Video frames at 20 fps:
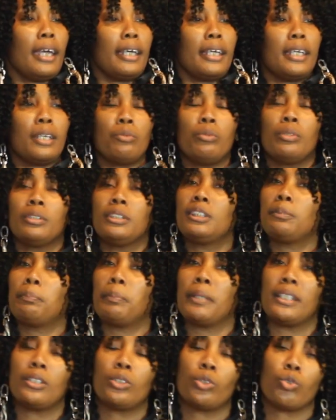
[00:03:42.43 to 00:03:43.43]
and he wouldn't
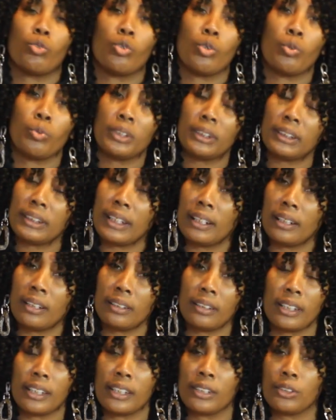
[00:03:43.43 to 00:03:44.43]
speak to him, wouldn't say
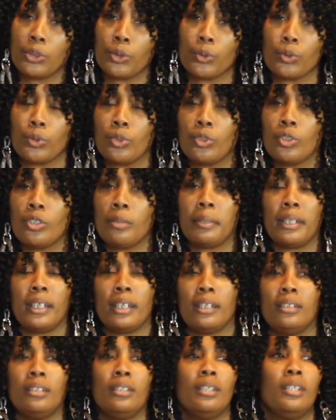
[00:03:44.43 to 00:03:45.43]
anything to him.
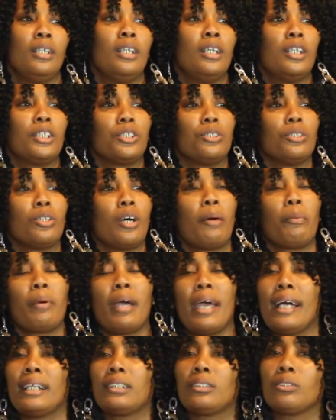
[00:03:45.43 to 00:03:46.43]
And, I
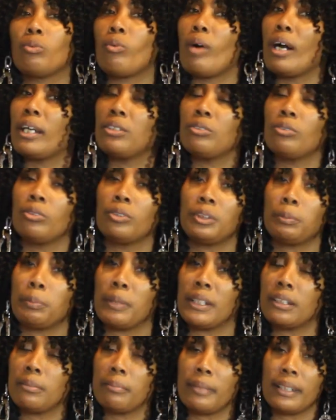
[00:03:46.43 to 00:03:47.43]
would ask him, why you don't
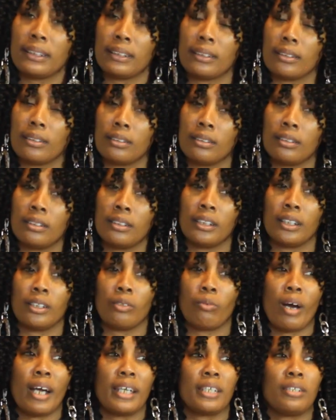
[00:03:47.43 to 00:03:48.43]
speak to my son,
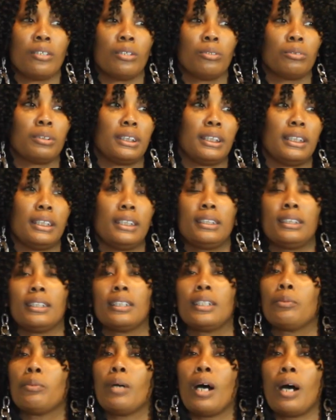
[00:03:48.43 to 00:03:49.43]
and why you don't
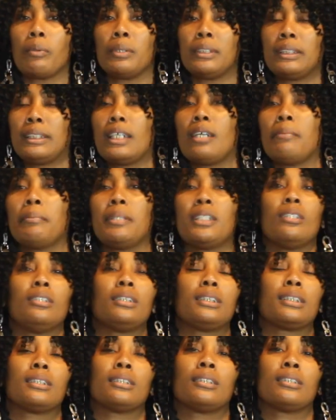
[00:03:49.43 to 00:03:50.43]
this? And he would always tell me,
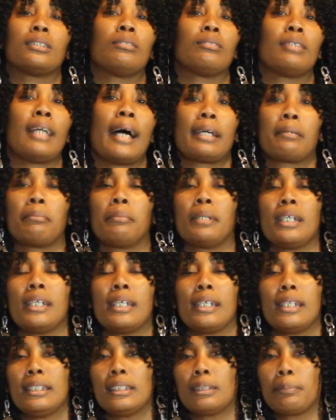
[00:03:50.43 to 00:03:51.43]
your son don't like
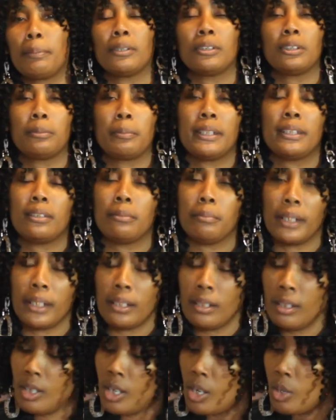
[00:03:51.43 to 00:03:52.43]
me, and he's supposed to speak to
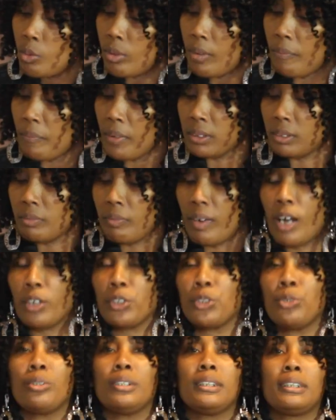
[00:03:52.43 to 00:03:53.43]
me. Well, first of
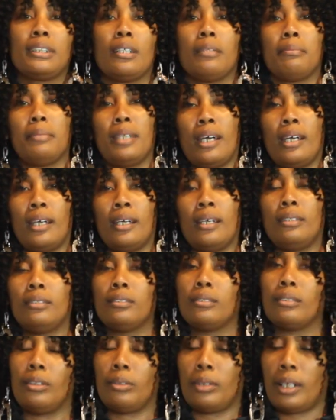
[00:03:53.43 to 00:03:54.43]
all, you're the stepdad,
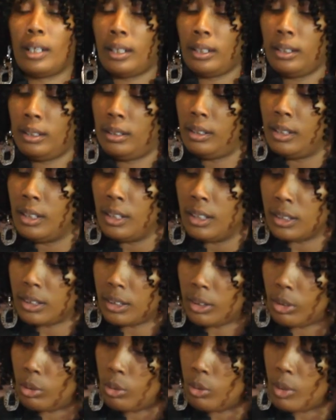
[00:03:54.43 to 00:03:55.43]
okay?
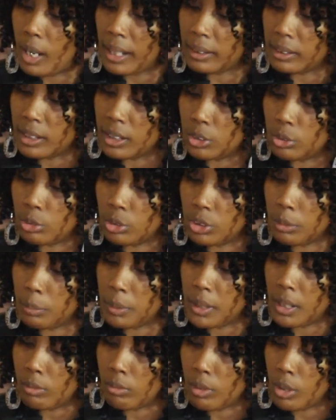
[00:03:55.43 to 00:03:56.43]
So I think you
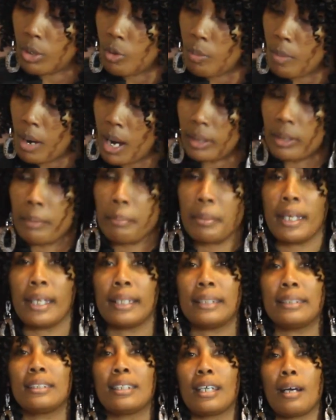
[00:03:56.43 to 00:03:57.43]
should be a role model and be
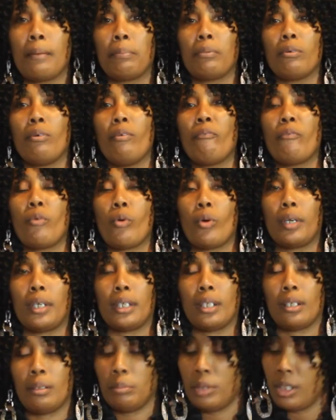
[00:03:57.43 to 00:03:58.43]
an example for
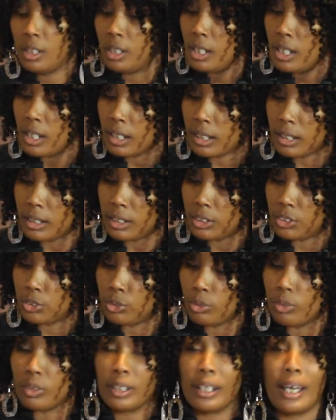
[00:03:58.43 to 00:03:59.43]
him, because
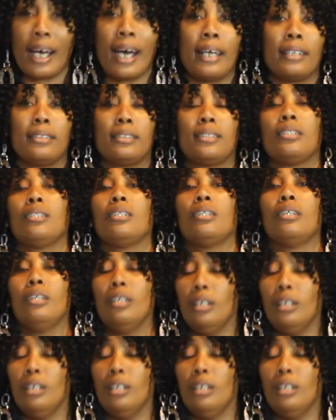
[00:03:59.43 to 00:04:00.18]
you're not